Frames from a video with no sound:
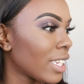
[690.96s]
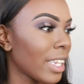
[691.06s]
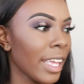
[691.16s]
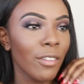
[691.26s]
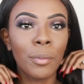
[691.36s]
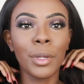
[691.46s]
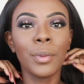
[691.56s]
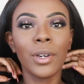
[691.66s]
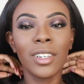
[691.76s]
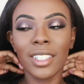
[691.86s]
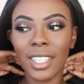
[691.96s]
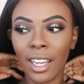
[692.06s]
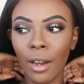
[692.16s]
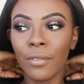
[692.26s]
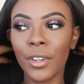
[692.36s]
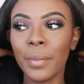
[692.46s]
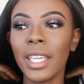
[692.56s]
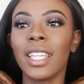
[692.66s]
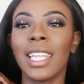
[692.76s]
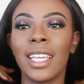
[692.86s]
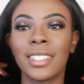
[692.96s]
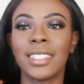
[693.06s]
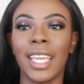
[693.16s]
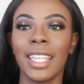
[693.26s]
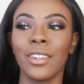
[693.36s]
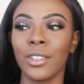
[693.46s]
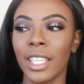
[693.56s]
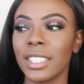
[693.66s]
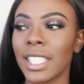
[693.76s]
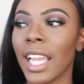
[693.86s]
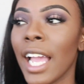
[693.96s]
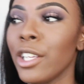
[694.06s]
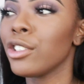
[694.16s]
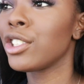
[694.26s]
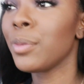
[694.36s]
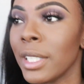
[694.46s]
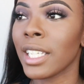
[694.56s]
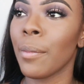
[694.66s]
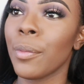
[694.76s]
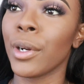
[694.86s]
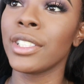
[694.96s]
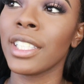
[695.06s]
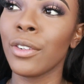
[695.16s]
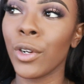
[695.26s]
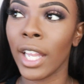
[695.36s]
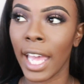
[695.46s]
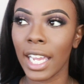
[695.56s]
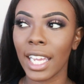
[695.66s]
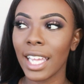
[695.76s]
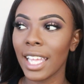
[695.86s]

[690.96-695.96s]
Like when people come for me and like say little things, like I used to be the type of person where like